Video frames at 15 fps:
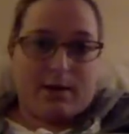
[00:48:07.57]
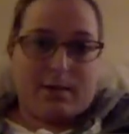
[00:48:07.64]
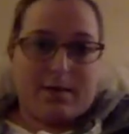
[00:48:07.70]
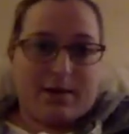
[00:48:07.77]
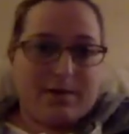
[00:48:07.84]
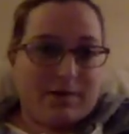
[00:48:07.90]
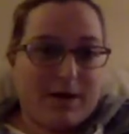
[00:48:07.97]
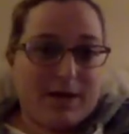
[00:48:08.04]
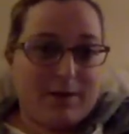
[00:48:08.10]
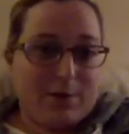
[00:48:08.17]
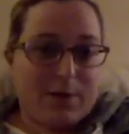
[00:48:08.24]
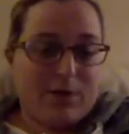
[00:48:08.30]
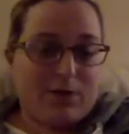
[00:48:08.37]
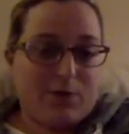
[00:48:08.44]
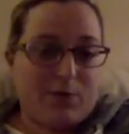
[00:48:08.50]
My
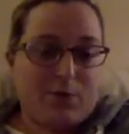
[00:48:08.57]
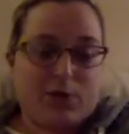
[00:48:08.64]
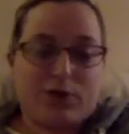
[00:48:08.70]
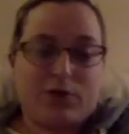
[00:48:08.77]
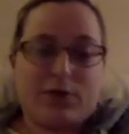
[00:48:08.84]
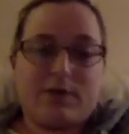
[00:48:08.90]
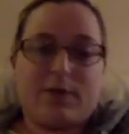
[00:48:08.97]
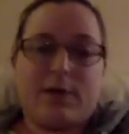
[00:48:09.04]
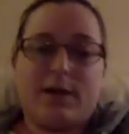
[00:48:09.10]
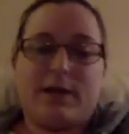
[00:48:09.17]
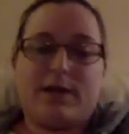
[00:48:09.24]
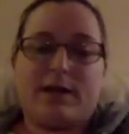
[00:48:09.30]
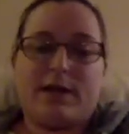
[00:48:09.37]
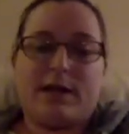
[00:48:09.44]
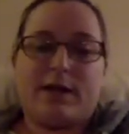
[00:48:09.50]
VIP group, which is front and
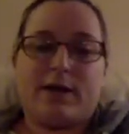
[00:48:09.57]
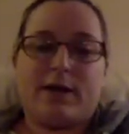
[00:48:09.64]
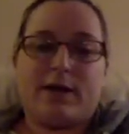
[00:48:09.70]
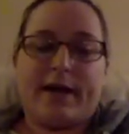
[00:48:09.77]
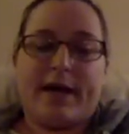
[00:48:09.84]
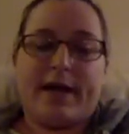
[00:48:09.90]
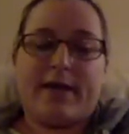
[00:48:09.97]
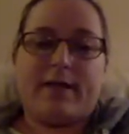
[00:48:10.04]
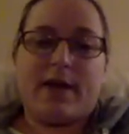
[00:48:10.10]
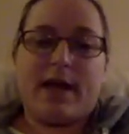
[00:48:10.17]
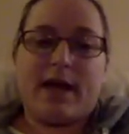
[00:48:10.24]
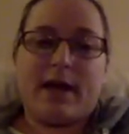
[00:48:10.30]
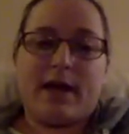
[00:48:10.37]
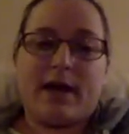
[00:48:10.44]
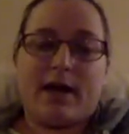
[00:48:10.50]
center. And
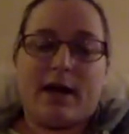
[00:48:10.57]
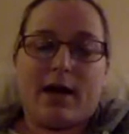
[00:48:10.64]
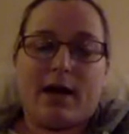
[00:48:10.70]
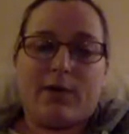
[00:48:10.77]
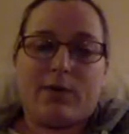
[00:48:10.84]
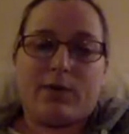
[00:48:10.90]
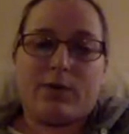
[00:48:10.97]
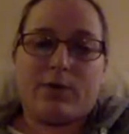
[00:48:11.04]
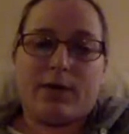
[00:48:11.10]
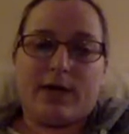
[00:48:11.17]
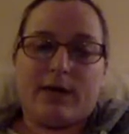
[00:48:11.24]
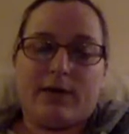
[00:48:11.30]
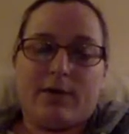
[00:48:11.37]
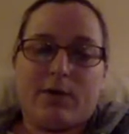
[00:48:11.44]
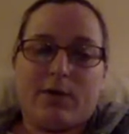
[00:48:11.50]
then I will link
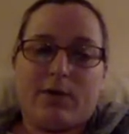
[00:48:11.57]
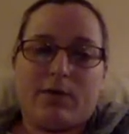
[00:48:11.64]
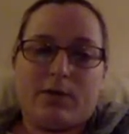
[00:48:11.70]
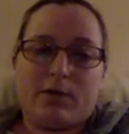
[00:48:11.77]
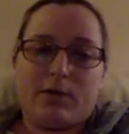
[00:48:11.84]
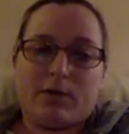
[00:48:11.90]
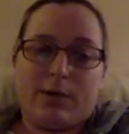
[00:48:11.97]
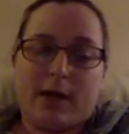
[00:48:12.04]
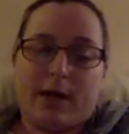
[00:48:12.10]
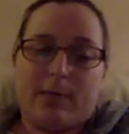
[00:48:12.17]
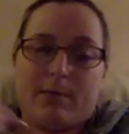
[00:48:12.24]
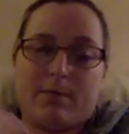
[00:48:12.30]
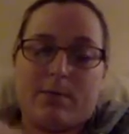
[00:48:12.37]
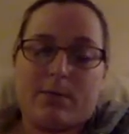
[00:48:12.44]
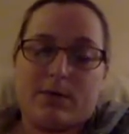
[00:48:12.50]
them over to my
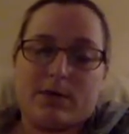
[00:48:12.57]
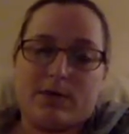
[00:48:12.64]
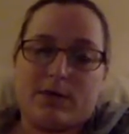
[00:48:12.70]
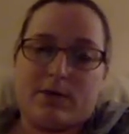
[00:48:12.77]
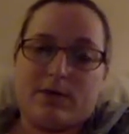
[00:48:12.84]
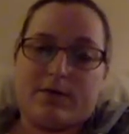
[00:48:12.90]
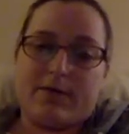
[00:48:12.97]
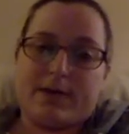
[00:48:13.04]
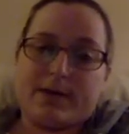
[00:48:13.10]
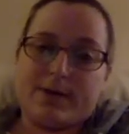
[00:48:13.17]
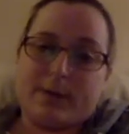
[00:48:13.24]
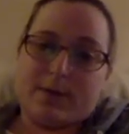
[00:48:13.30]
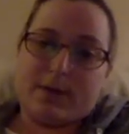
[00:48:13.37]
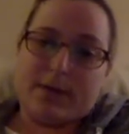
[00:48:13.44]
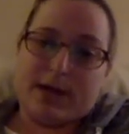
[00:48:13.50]
personal
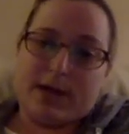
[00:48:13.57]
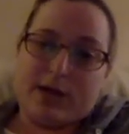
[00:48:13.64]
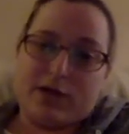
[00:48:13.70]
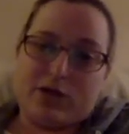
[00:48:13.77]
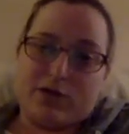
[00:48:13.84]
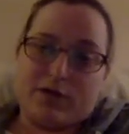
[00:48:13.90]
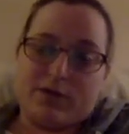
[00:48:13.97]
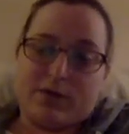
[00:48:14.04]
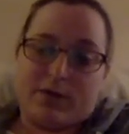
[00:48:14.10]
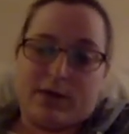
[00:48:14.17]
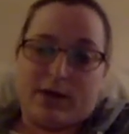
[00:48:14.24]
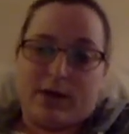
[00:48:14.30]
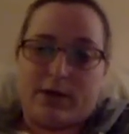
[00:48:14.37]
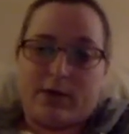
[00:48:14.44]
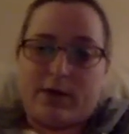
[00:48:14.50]
Facebook page. If they're like,
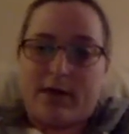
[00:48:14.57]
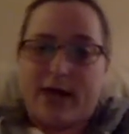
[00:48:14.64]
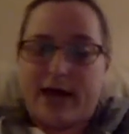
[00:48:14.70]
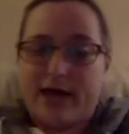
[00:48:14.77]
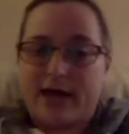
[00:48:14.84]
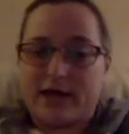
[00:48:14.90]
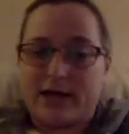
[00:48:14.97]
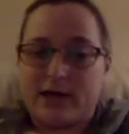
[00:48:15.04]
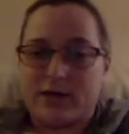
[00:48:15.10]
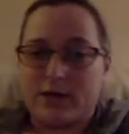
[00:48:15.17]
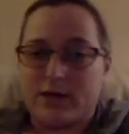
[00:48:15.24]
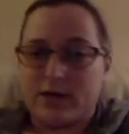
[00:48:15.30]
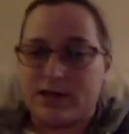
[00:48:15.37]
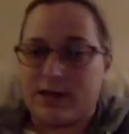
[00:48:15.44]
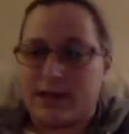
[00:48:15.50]
who the heck is this
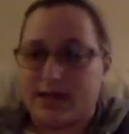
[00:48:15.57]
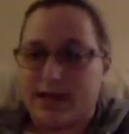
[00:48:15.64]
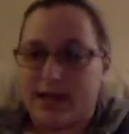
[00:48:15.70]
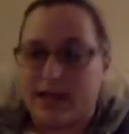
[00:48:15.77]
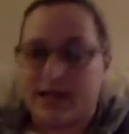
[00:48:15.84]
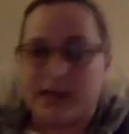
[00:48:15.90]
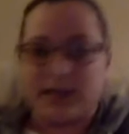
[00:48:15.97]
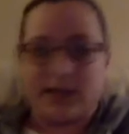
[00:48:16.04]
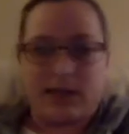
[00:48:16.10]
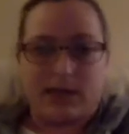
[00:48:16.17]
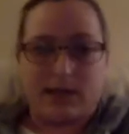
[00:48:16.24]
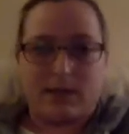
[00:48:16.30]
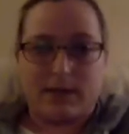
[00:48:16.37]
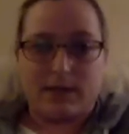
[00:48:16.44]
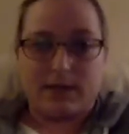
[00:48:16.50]
crazy lady sending
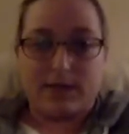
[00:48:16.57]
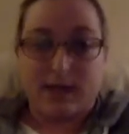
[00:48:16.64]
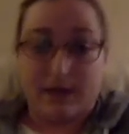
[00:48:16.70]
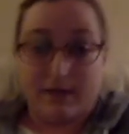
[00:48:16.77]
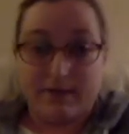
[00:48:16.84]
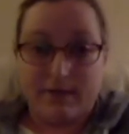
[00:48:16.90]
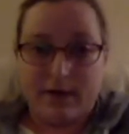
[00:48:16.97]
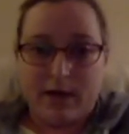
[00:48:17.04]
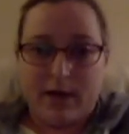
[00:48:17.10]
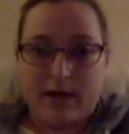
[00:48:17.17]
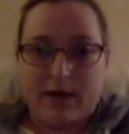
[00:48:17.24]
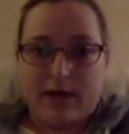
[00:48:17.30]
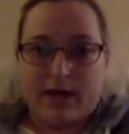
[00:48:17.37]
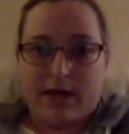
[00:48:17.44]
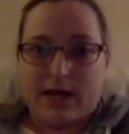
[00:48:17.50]
me stuff?
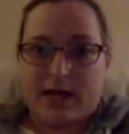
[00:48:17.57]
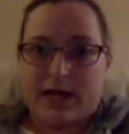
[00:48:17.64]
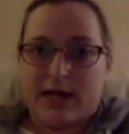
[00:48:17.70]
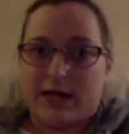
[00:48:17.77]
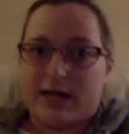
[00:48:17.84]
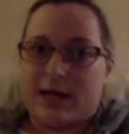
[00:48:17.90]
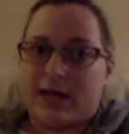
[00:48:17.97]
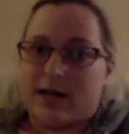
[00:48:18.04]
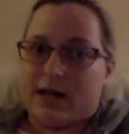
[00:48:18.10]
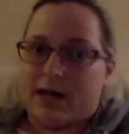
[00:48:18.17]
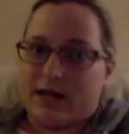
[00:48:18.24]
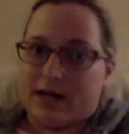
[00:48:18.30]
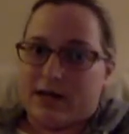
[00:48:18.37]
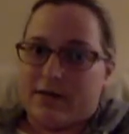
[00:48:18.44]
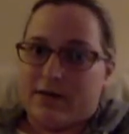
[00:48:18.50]
They can get an
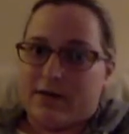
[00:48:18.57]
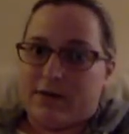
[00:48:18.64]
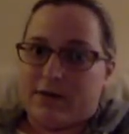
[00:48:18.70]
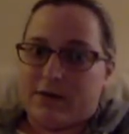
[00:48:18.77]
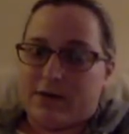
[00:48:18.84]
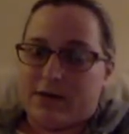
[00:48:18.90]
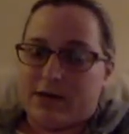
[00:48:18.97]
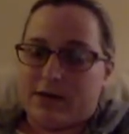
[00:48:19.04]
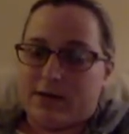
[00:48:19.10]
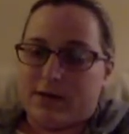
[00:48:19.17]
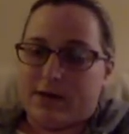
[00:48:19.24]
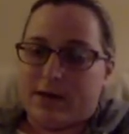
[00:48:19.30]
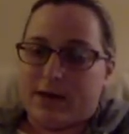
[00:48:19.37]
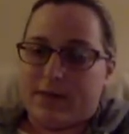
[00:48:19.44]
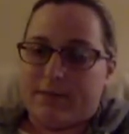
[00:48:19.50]
idea of how crazy I
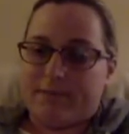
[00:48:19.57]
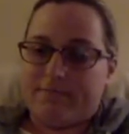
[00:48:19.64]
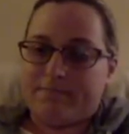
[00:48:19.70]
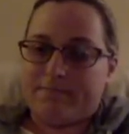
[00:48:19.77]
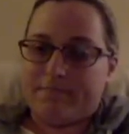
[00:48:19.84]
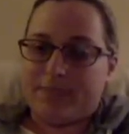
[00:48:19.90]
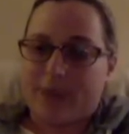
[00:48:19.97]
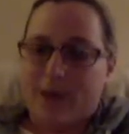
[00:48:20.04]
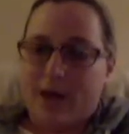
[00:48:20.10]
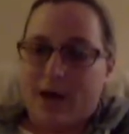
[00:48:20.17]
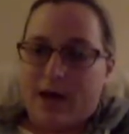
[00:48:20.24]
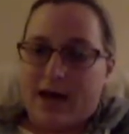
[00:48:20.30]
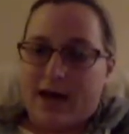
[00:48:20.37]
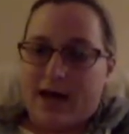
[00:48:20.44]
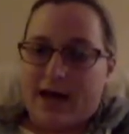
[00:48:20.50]
really am.
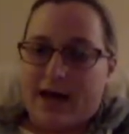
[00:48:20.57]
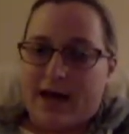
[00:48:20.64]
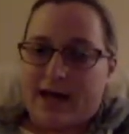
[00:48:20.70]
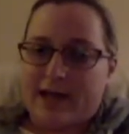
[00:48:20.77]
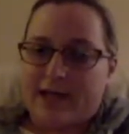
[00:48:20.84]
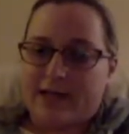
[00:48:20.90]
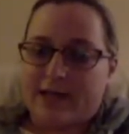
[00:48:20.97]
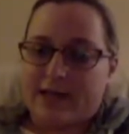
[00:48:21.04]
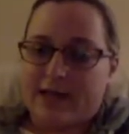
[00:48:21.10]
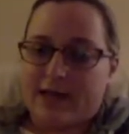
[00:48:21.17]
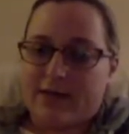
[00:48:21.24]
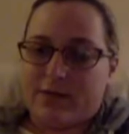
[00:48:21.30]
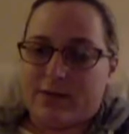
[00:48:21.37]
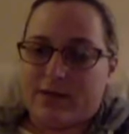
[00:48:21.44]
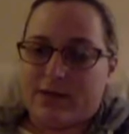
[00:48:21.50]
Hey, Slick,
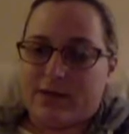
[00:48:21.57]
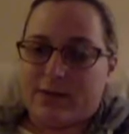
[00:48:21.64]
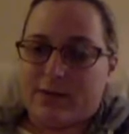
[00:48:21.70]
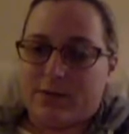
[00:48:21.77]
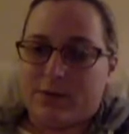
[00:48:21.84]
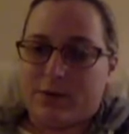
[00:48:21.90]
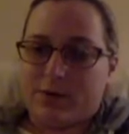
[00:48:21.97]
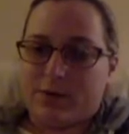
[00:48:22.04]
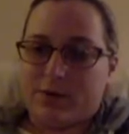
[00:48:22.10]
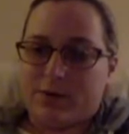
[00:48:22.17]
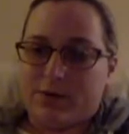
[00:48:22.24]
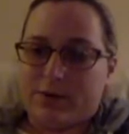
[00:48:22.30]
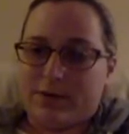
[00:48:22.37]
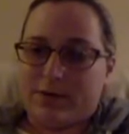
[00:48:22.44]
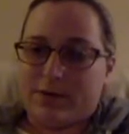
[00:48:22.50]
what's up, homegirl?
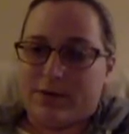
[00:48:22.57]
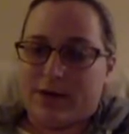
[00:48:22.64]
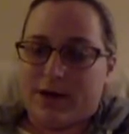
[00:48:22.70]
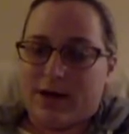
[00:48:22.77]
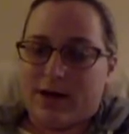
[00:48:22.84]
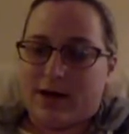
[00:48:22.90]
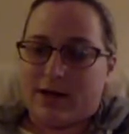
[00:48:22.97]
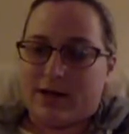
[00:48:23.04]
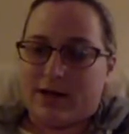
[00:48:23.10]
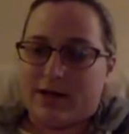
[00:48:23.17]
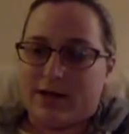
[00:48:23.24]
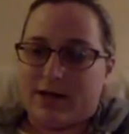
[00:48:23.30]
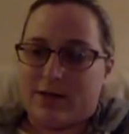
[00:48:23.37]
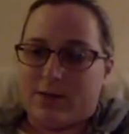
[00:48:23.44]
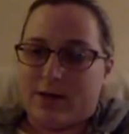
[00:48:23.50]

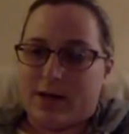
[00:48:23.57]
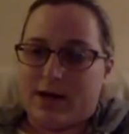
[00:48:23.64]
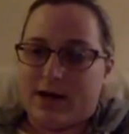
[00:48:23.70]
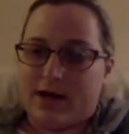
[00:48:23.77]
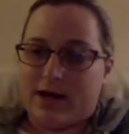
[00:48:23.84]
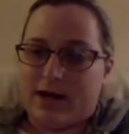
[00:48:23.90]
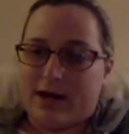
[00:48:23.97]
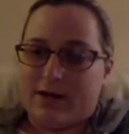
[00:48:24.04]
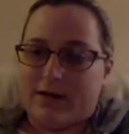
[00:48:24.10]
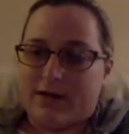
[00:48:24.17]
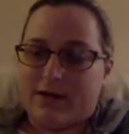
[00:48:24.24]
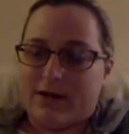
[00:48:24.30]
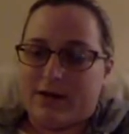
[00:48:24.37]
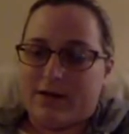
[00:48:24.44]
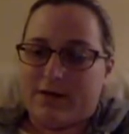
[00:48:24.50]
Lindsay, why did I never
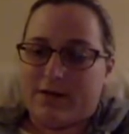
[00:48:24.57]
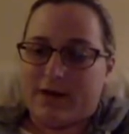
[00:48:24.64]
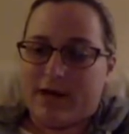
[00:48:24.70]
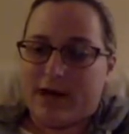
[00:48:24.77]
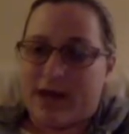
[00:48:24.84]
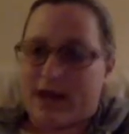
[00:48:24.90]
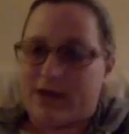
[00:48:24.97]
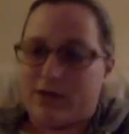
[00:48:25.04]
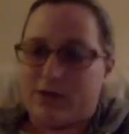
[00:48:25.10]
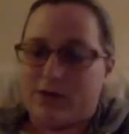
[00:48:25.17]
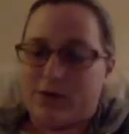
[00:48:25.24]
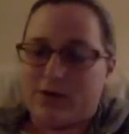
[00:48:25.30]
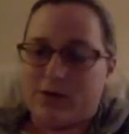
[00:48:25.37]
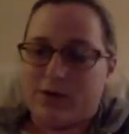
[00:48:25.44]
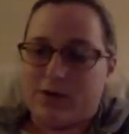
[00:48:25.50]
think of that? I don't know
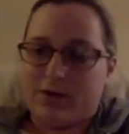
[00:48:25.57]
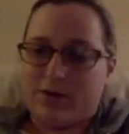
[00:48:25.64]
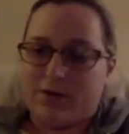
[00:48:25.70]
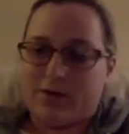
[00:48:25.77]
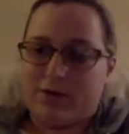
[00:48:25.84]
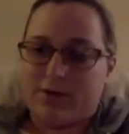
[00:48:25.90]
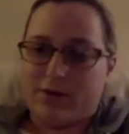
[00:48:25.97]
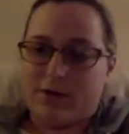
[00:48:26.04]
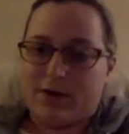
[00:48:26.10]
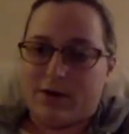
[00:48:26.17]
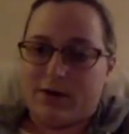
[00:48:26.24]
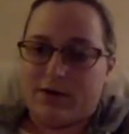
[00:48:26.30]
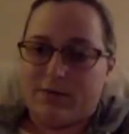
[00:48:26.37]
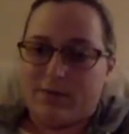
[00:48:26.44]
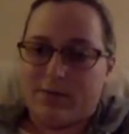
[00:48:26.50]
what you never thought of,
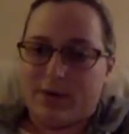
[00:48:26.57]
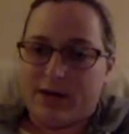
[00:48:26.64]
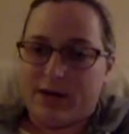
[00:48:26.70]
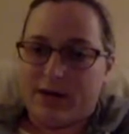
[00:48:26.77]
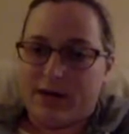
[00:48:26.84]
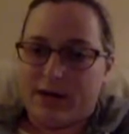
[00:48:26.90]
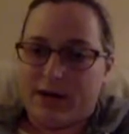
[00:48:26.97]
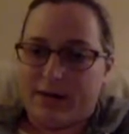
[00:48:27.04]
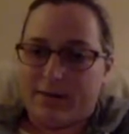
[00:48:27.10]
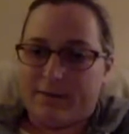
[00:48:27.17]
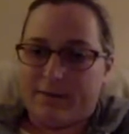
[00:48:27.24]
but yeah.